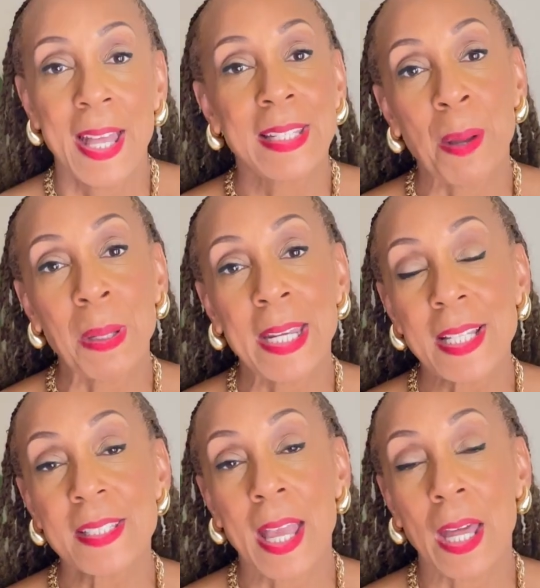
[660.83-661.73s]
Now, my
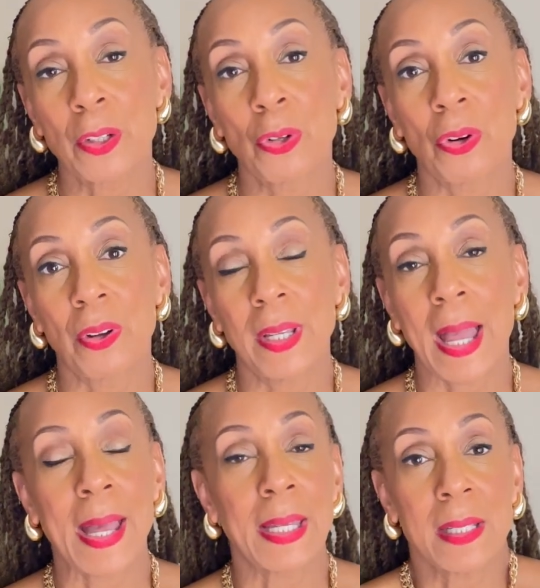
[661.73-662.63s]
next category
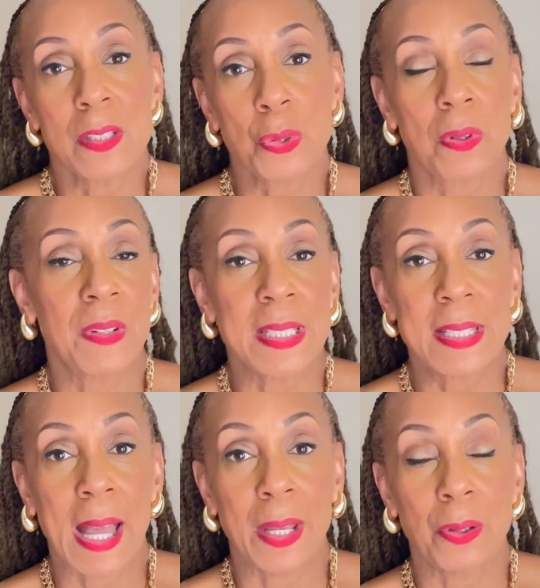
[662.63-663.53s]
I sort of
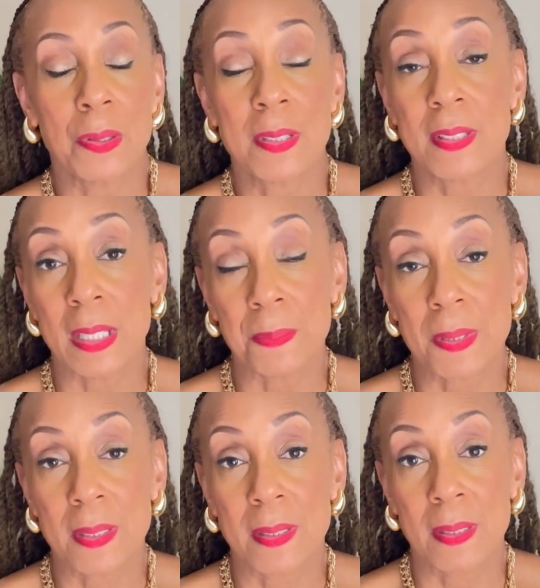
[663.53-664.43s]
entitled
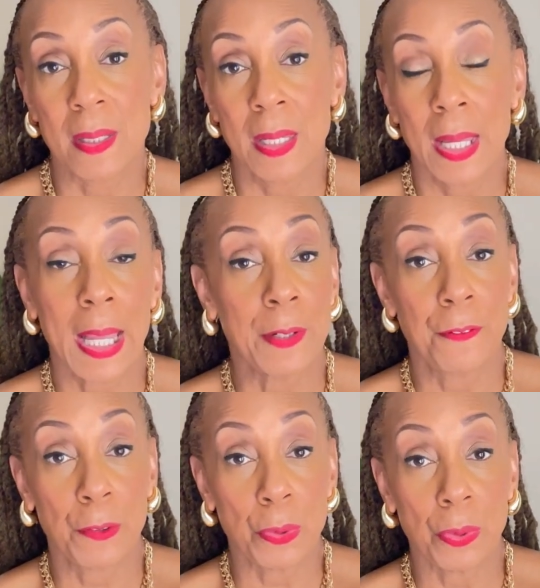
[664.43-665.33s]
Sips and
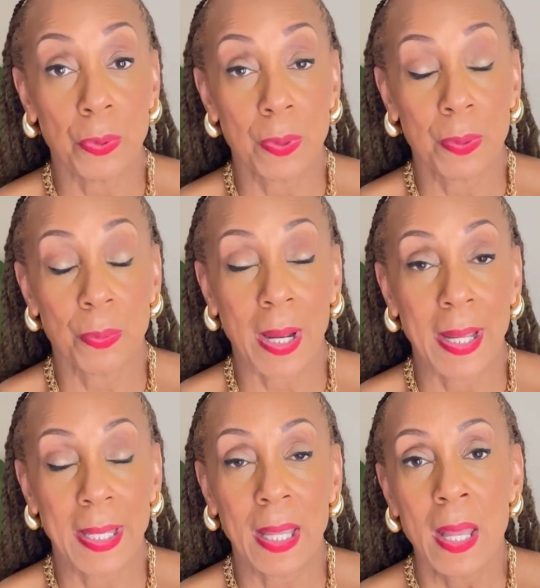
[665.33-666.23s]
Food,
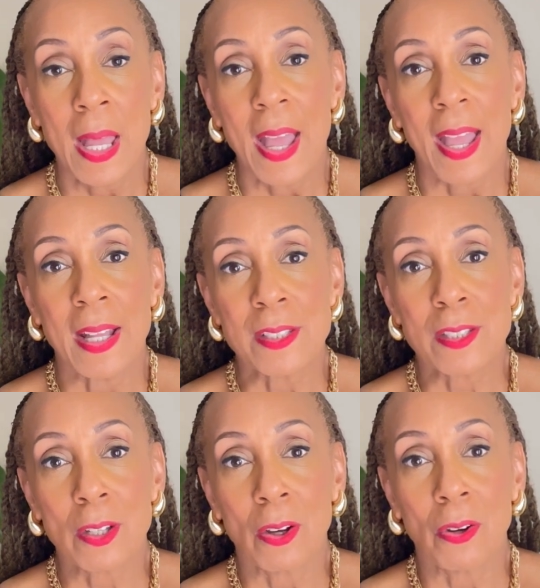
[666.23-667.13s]
right? And
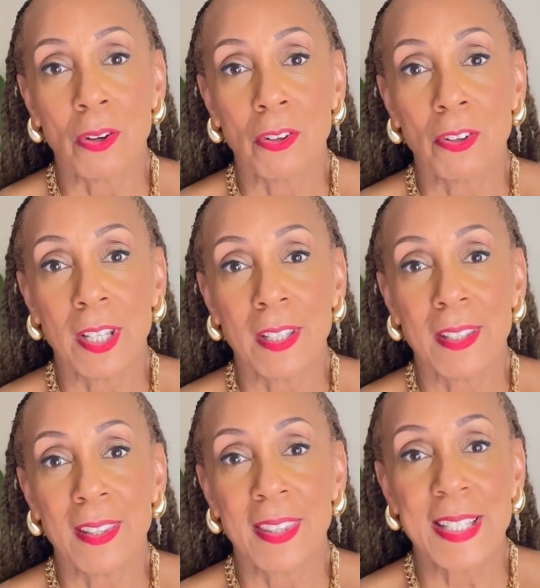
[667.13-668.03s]
so
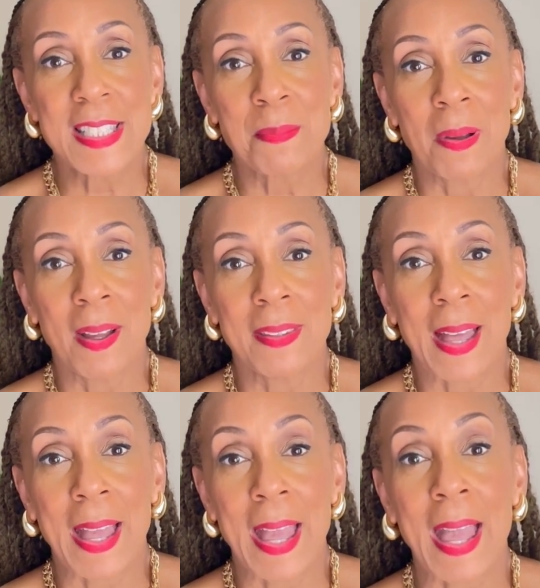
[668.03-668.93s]
this month
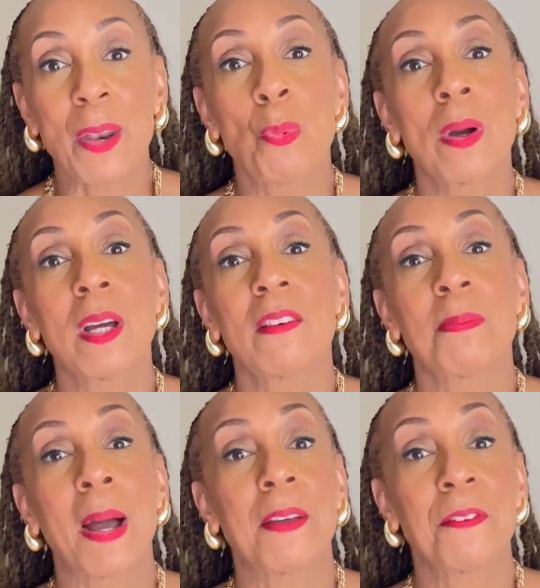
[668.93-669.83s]
I had one of
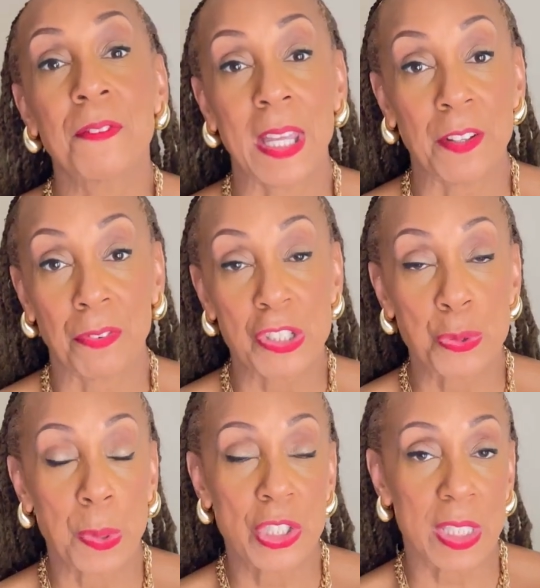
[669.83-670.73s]
my favorites,
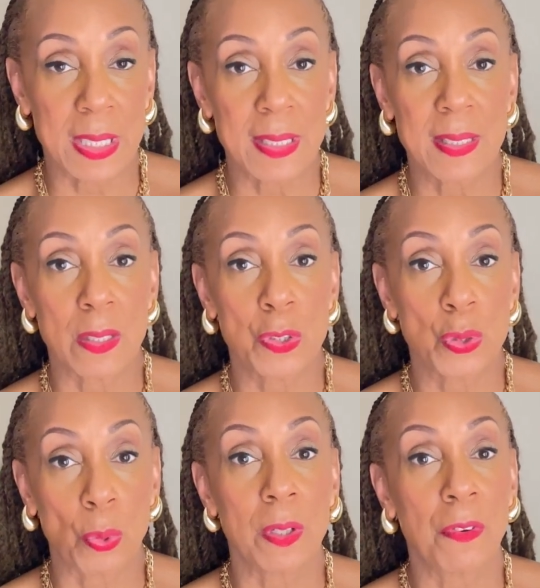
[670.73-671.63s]
which is
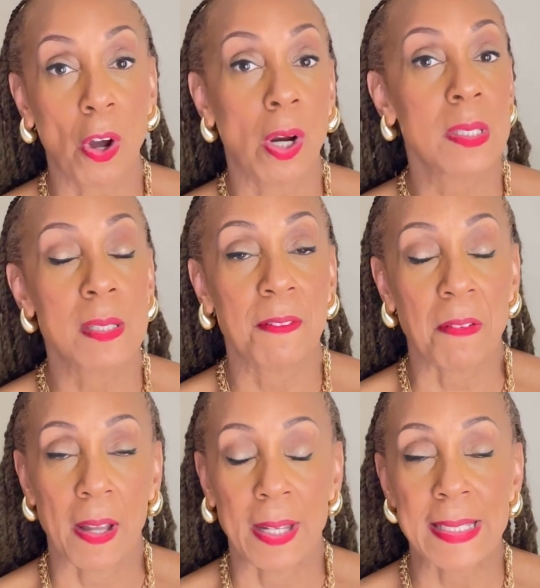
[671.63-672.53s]
sort of hard to
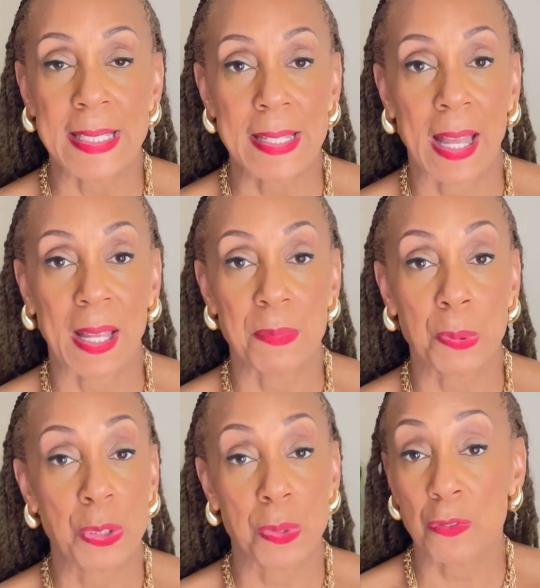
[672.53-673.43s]
find at times,
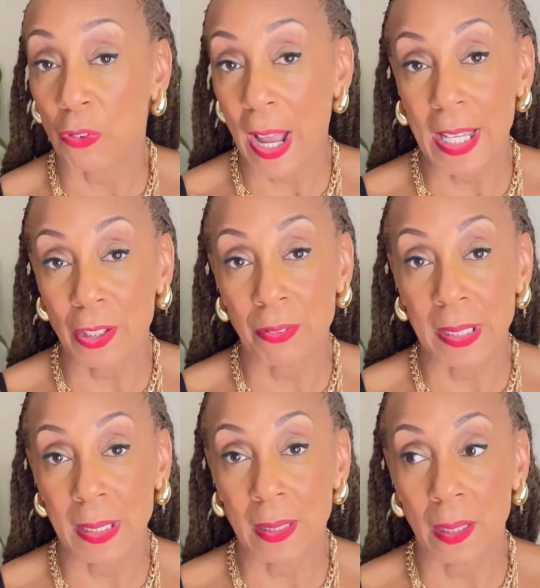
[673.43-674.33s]
which was fried
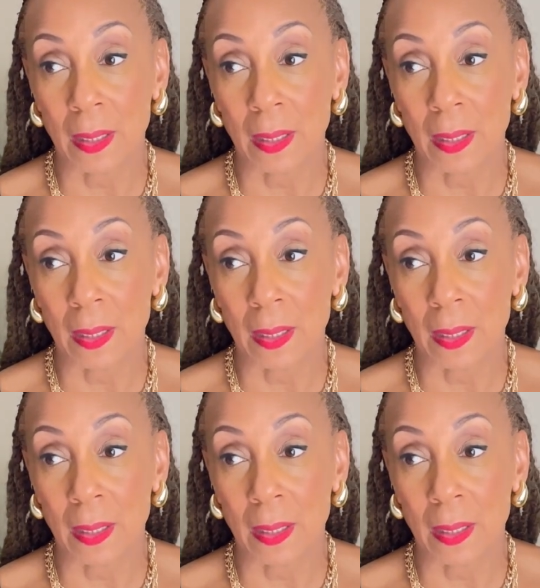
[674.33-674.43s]
green